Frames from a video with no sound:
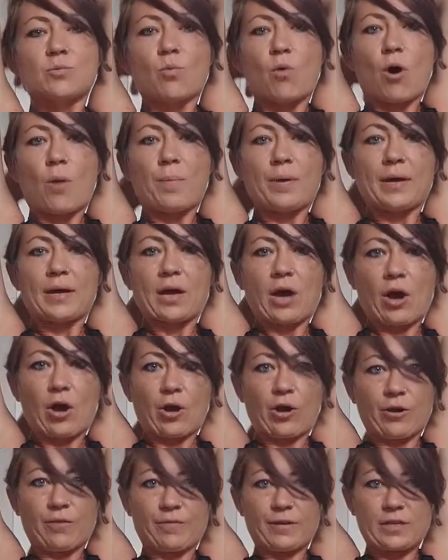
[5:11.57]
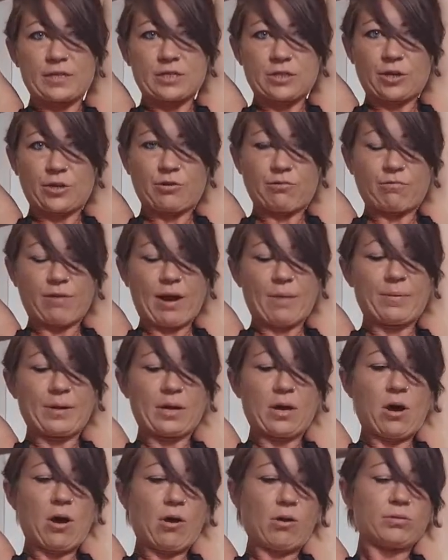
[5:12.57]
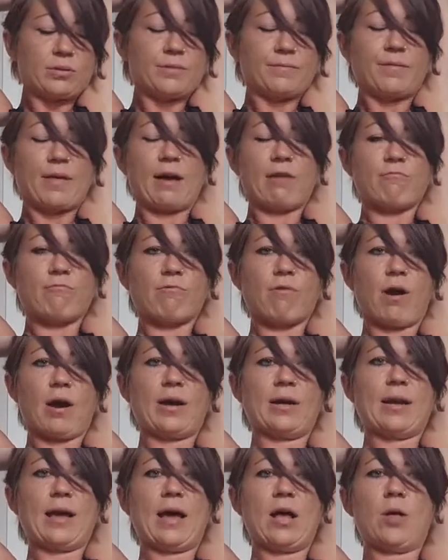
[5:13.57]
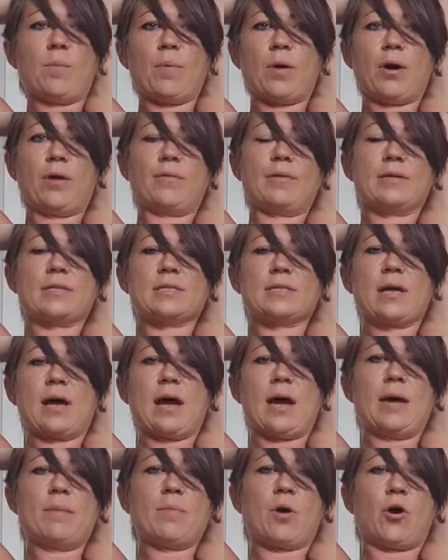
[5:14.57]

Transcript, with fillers: swapping over. So grabbing a hold of that right elbow this time,